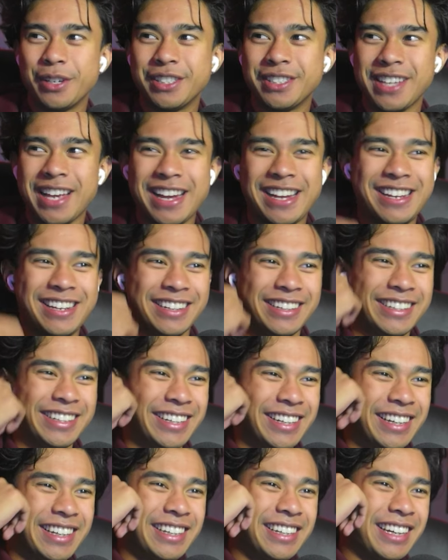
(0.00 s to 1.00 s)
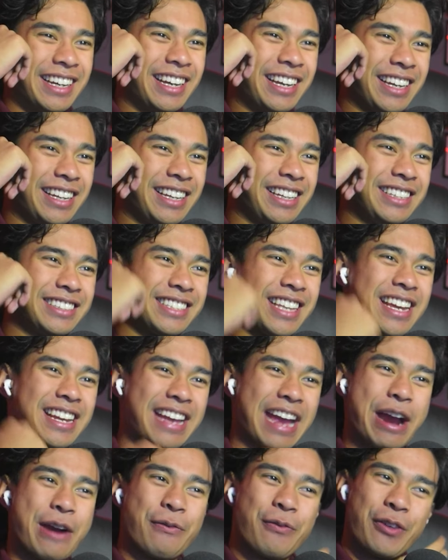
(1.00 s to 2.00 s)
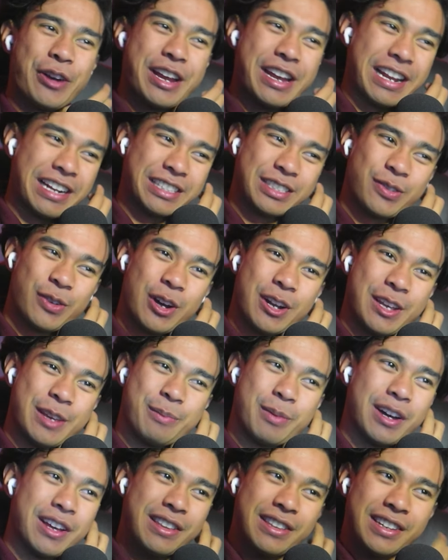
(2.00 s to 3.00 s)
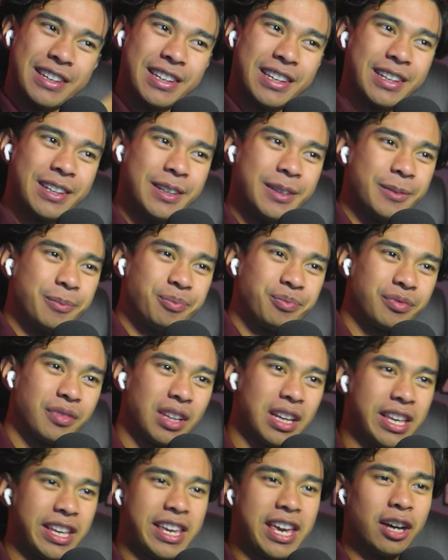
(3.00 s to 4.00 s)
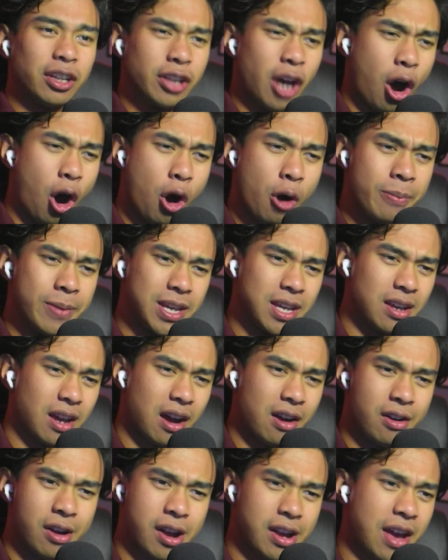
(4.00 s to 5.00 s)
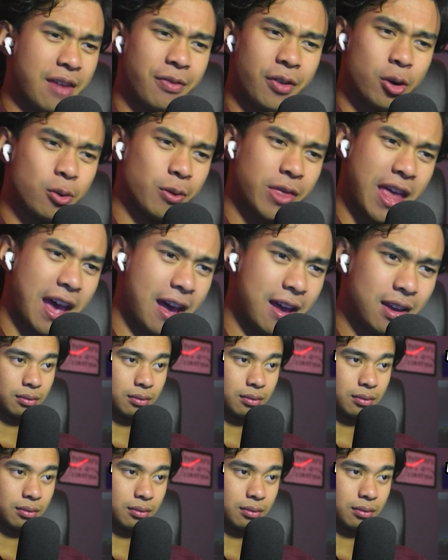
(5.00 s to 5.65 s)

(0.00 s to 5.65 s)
like, he's like carefree and it's funny, but he killed a homie. Oh, I can't fuck with that.